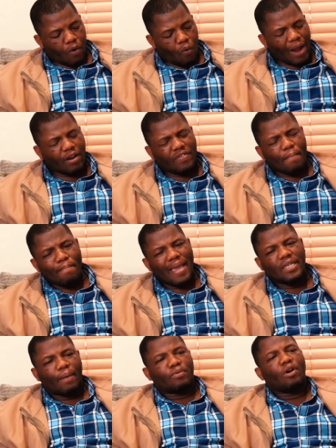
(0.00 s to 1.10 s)
one of the
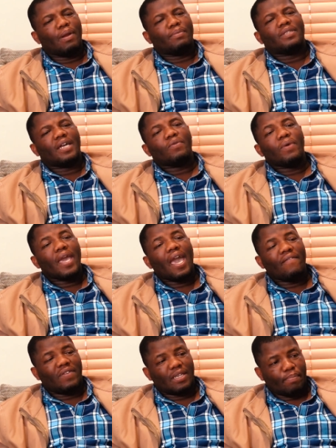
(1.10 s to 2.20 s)
major problems that we
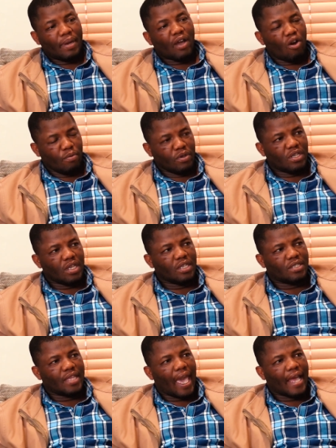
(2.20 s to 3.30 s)
have as a black community
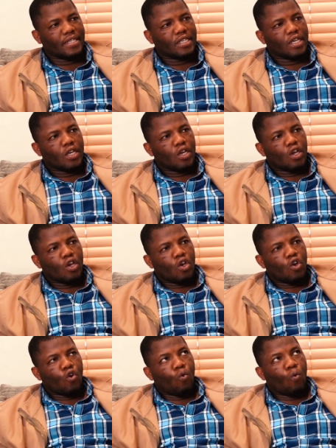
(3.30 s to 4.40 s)
is that
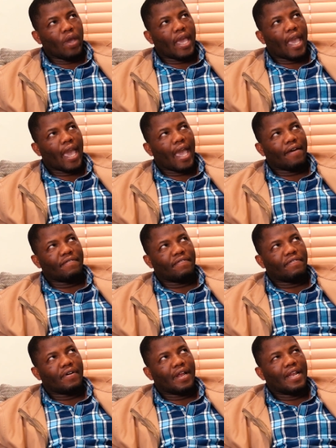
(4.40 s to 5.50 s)
we
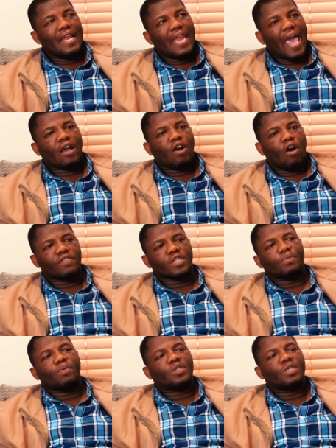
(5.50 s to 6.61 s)
have lack of
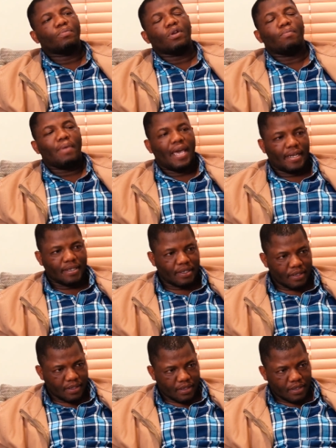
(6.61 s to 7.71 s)
responsible men,
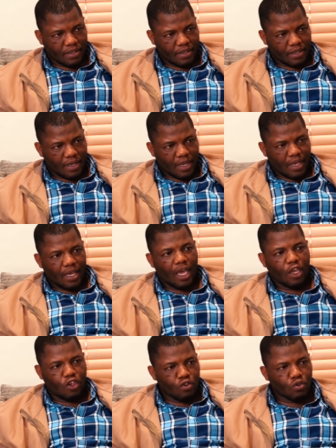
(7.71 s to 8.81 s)

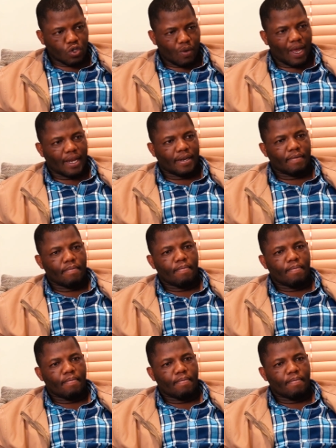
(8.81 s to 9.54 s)
a huge one.